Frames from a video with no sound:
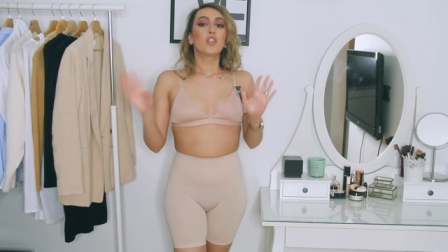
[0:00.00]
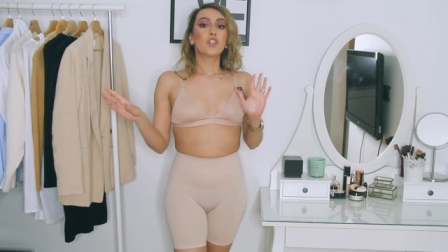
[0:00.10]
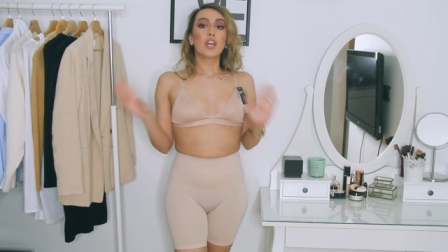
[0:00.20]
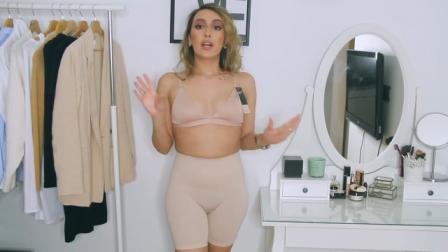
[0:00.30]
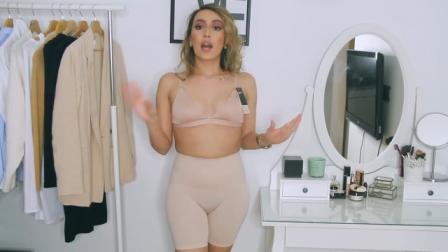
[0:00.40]

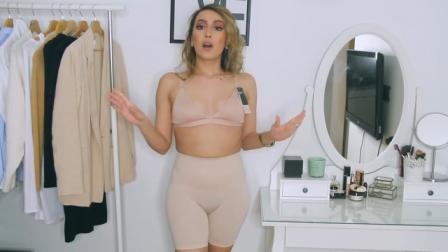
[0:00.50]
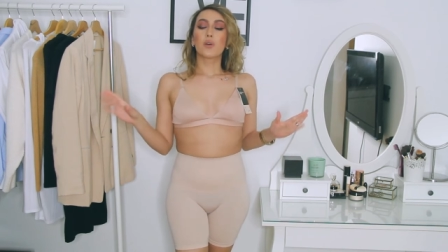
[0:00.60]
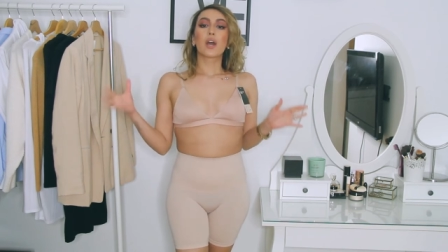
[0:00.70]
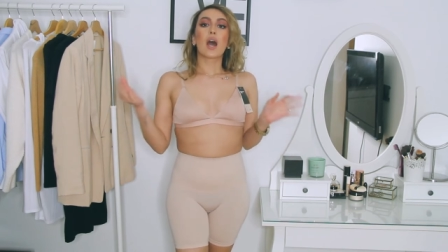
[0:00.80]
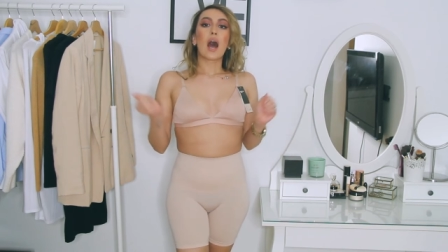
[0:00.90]
check
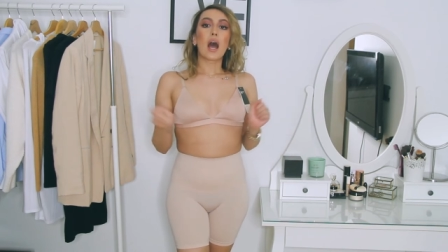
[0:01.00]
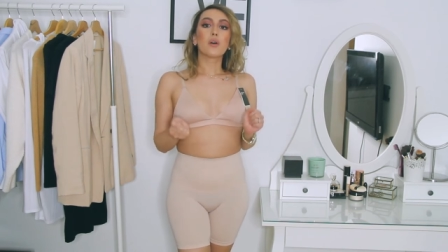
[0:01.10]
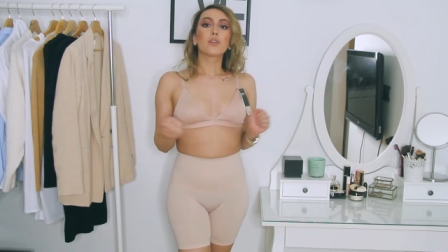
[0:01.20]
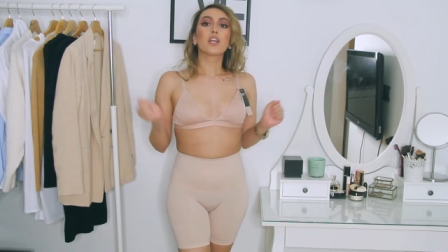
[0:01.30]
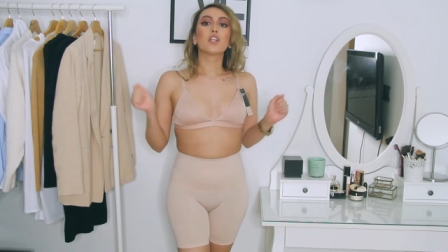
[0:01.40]
out
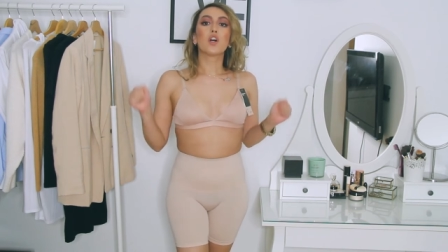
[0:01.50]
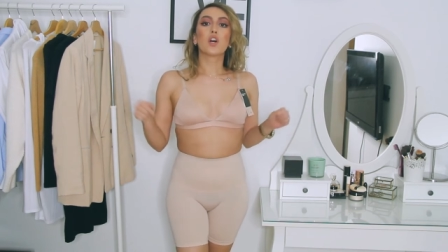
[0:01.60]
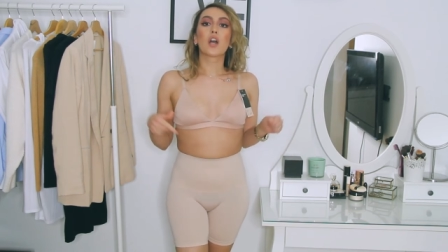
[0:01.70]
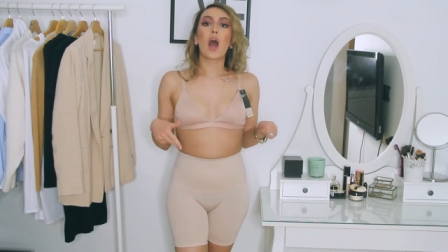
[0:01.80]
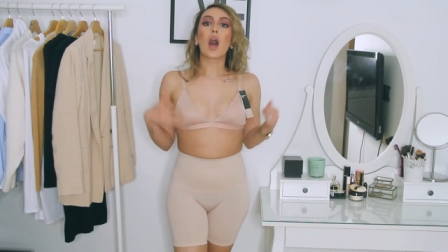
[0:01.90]
how they
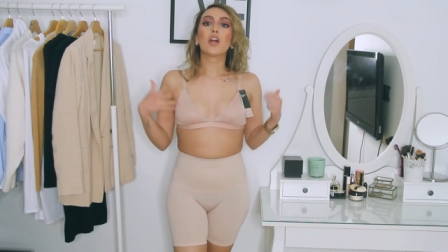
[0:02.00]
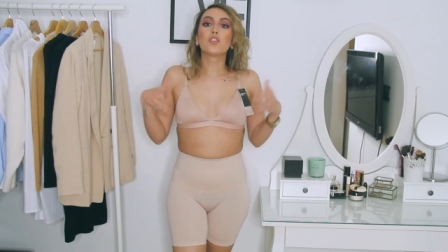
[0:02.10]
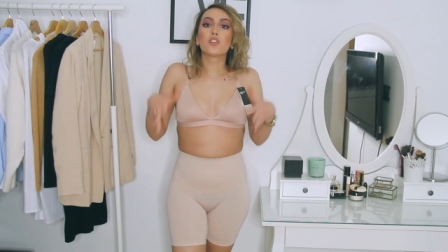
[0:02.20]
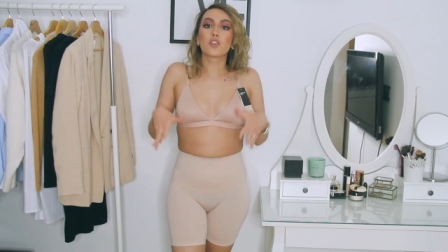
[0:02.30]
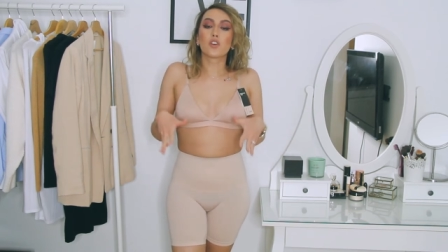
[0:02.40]
look
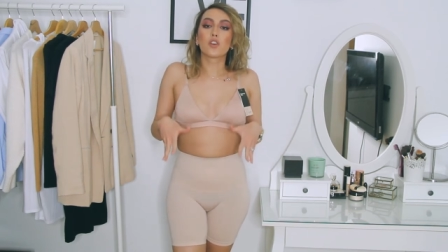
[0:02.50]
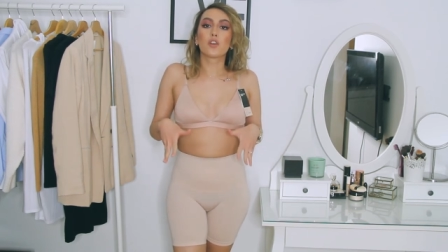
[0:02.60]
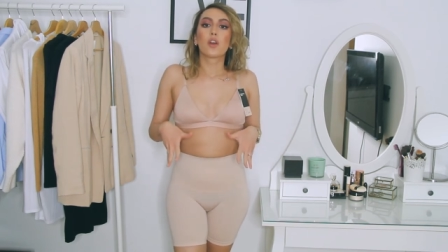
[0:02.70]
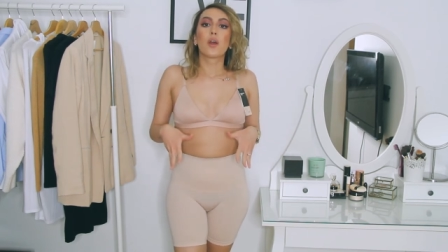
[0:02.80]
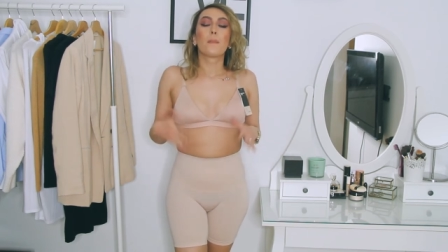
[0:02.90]
under